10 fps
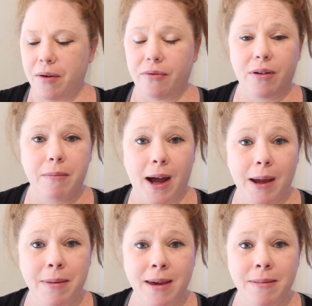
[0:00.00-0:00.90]
for
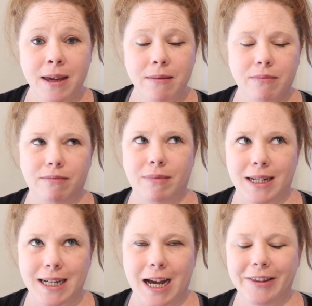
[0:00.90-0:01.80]
my baby, my
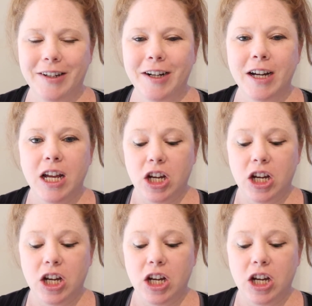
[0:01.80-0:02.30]
toddler.